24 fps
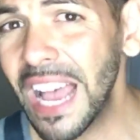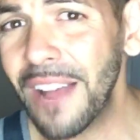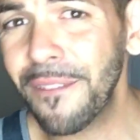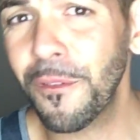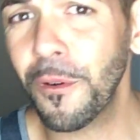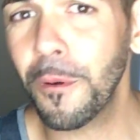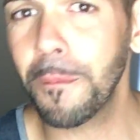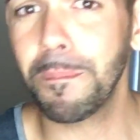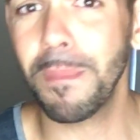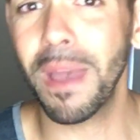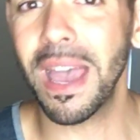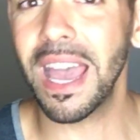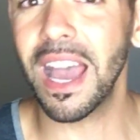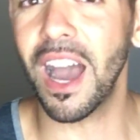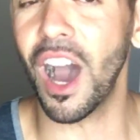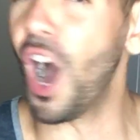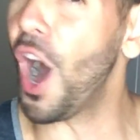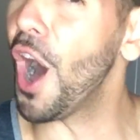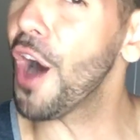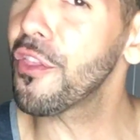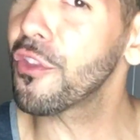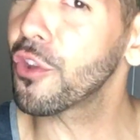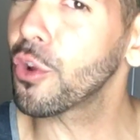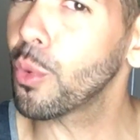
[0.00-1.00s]
met
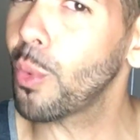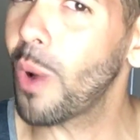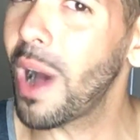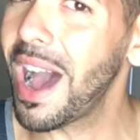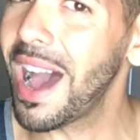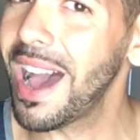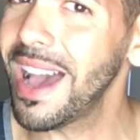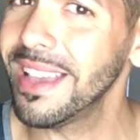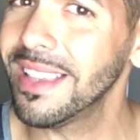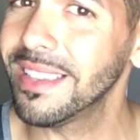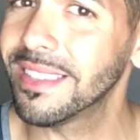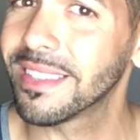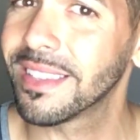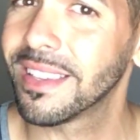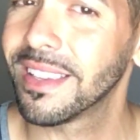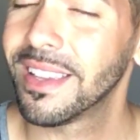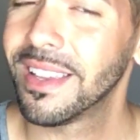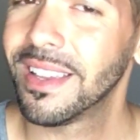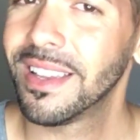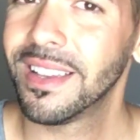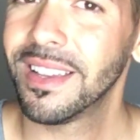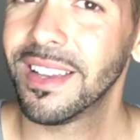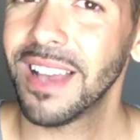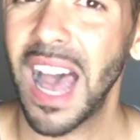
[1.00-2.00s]
otherwise,
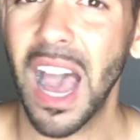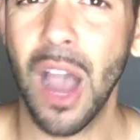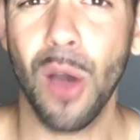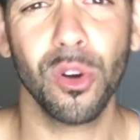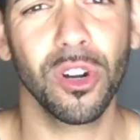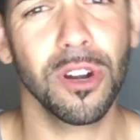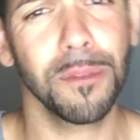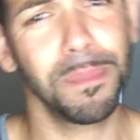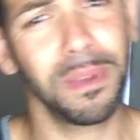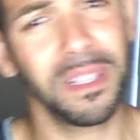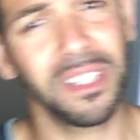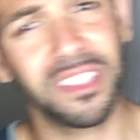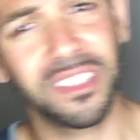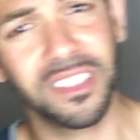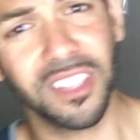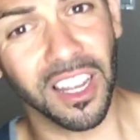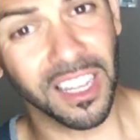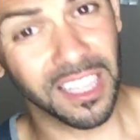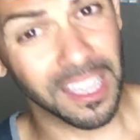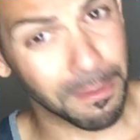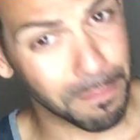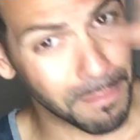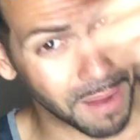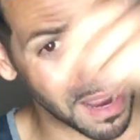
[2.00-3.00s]
I would have been stuck
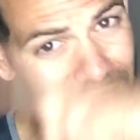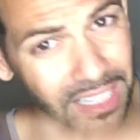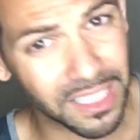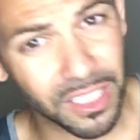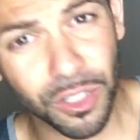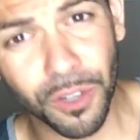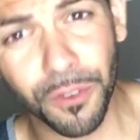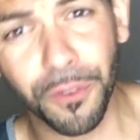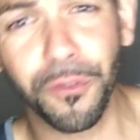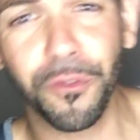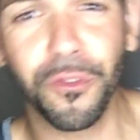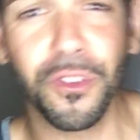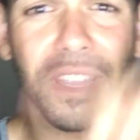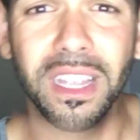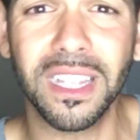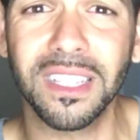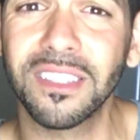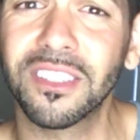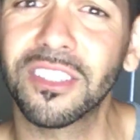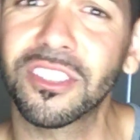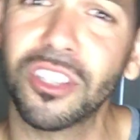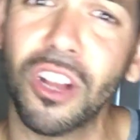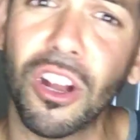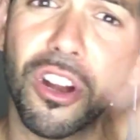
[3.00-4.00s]
in my little freaking
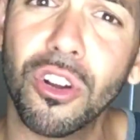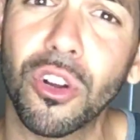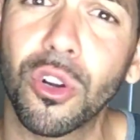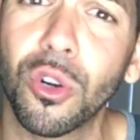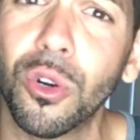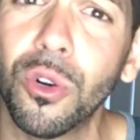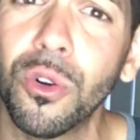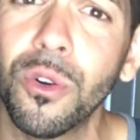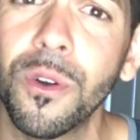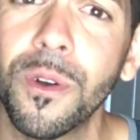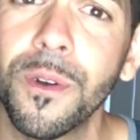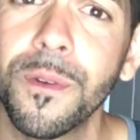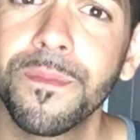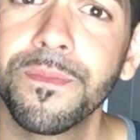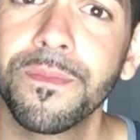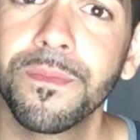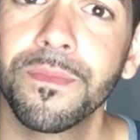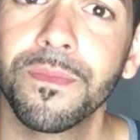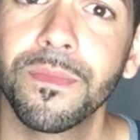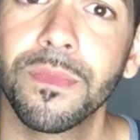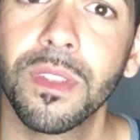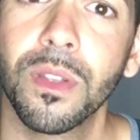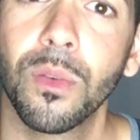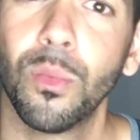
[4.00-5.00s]
circle
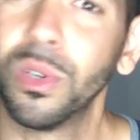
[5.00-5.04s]
with the